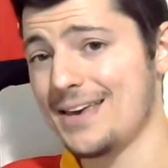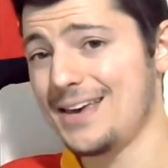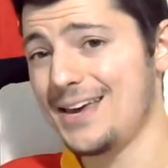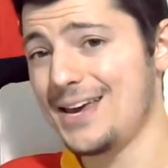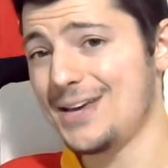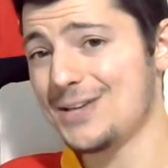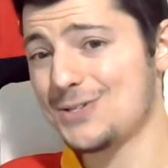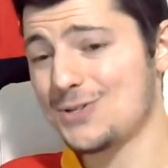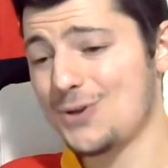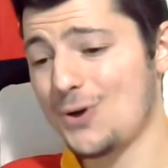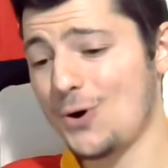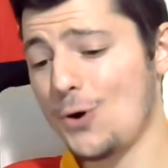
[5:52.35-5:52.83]

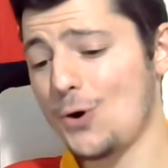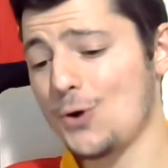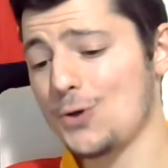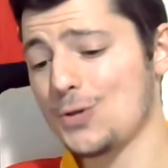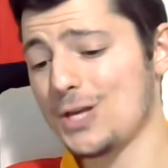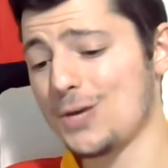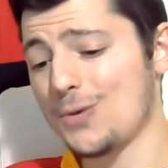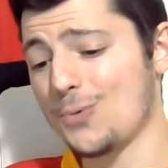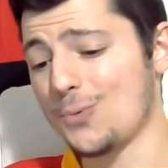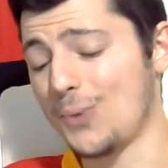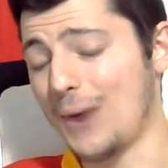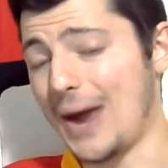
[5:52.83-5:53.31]
he's
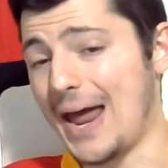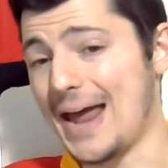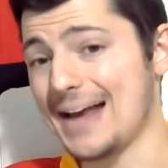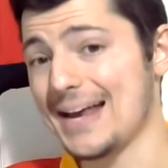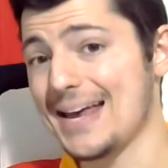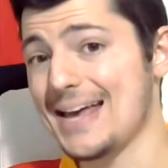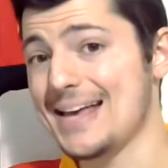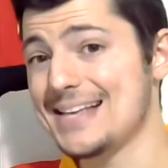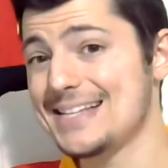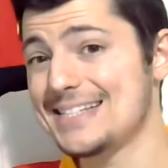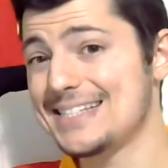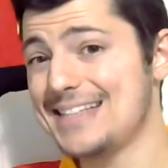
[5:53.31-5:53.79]
currently ranked
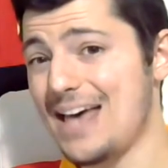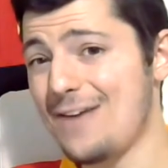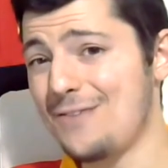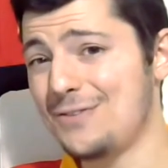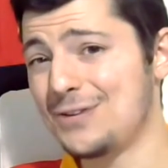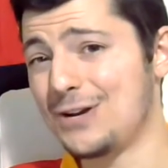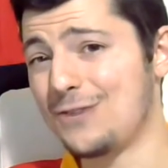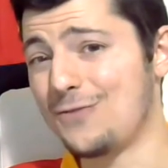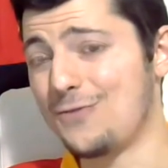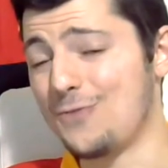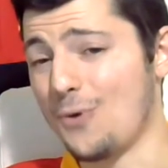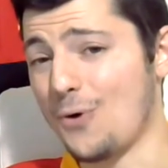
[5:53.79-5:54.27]

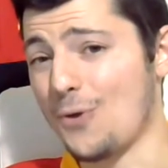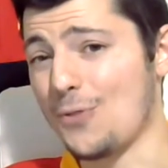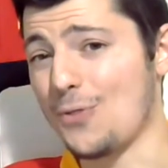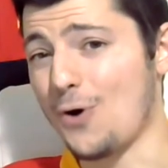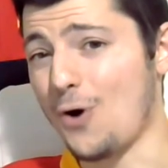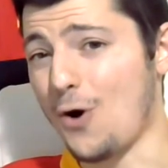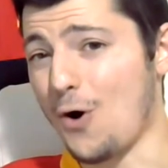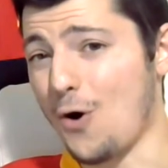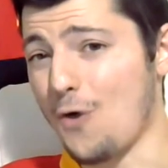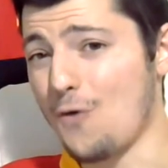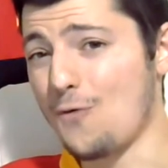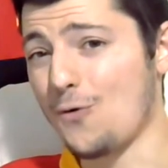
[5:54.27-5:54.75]
74th
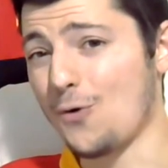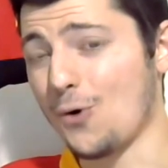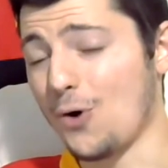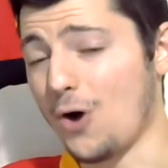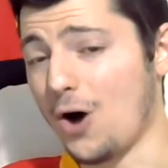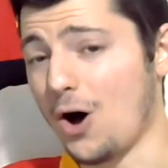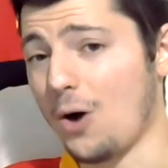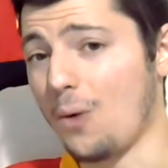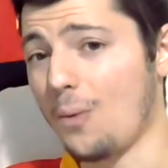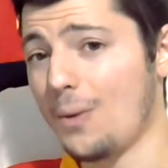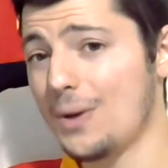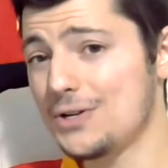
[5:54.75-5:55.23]

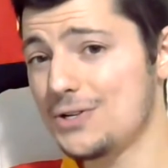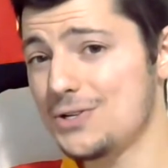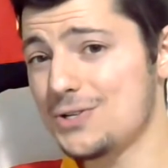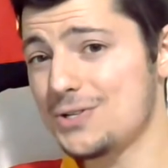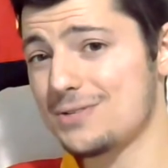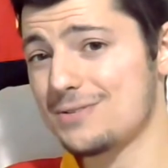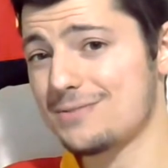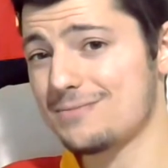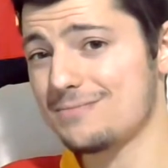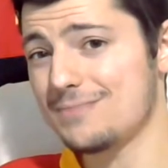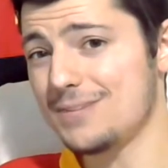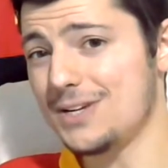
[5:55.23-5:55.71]
overall, which
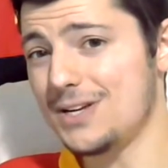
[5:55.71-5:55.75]
is,